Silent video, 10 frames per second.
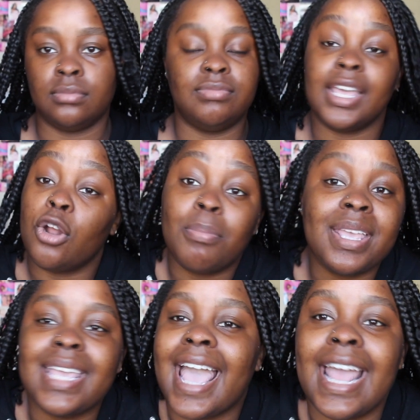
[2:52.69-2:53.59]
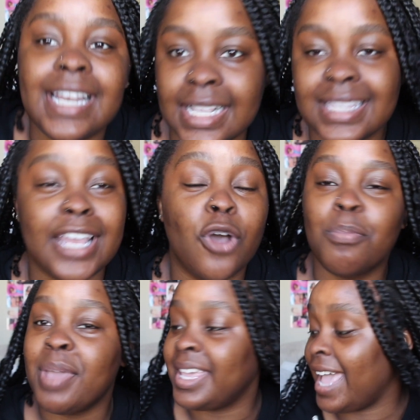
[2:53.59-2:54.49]
They don't make any, they
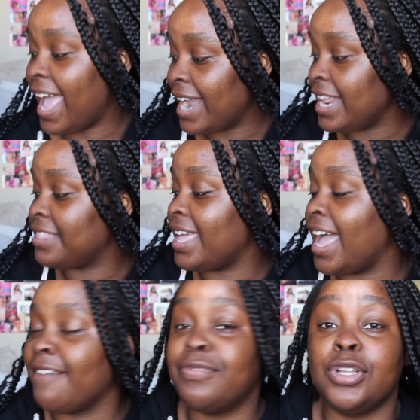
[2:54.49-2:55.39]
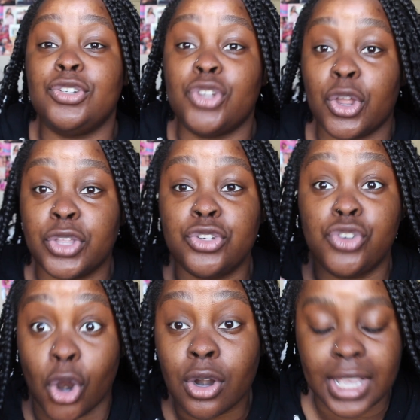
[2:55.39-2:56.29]
have the
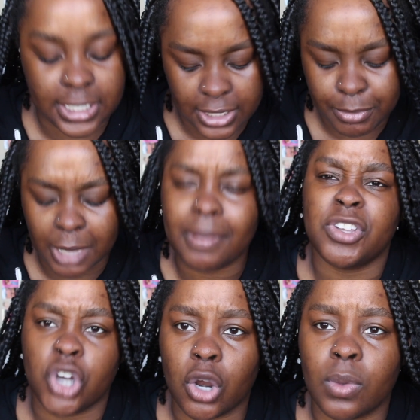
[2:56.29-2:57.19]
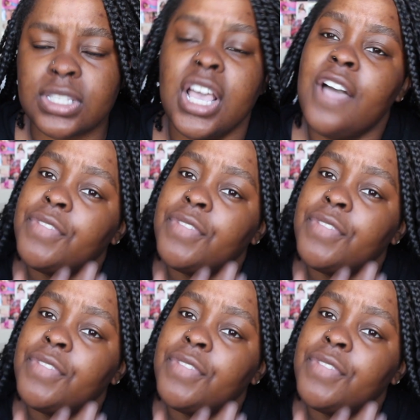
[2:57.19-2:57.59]
dark, I'm talking about the dark ones.